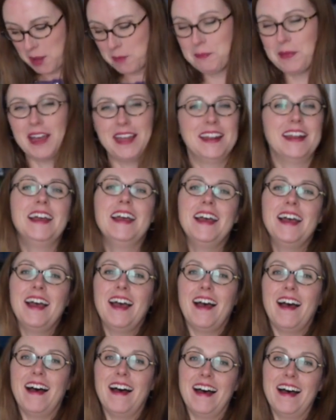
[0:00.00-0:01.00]
But
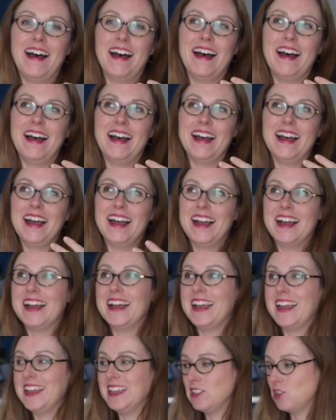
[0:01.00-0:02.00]

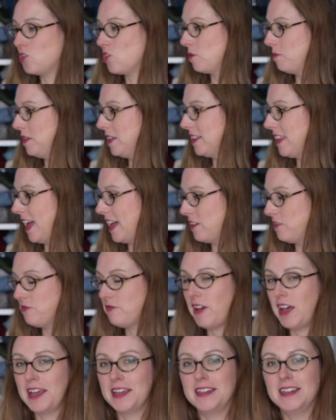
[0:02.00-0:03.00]
it should be a lot of
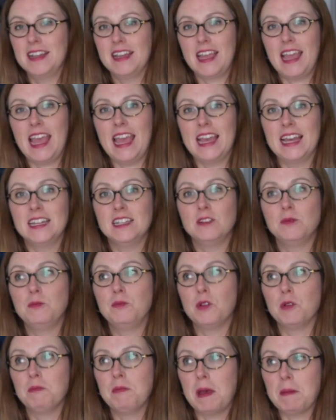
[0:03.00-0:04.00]
fun.
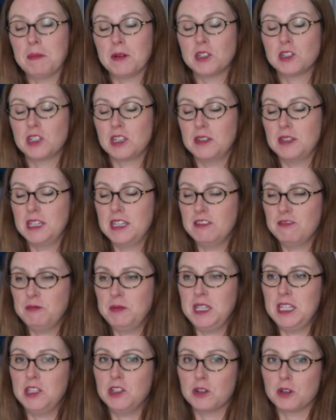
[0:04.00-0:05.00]
And remember to give
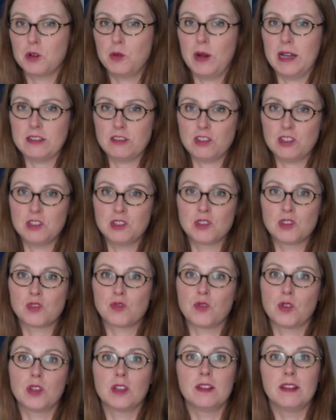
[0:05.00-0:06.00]
me your questions
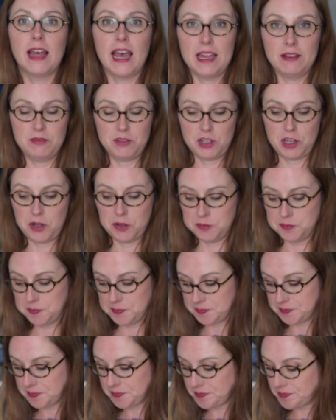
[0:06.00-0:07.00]
for the live show.
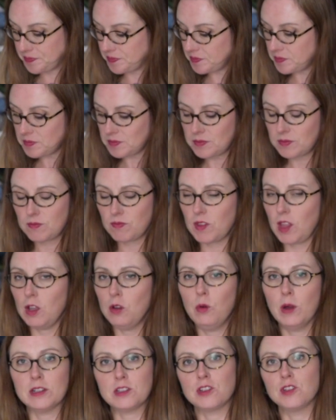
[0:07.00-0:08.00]

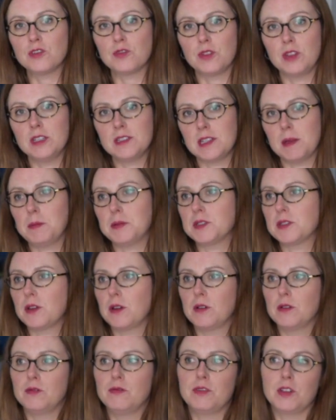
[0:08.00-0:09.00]
Questions for this
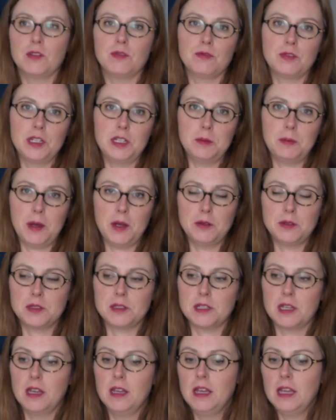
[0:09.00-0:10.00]
episode, feel free to
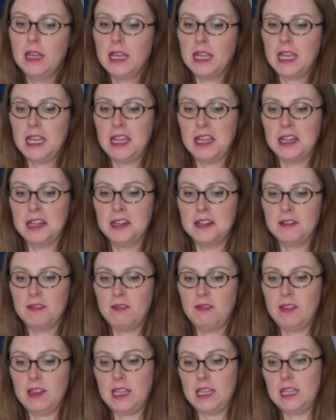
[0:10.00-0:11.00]
post
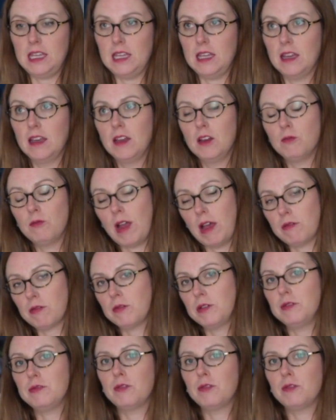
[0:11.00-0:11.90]
in the Ravelry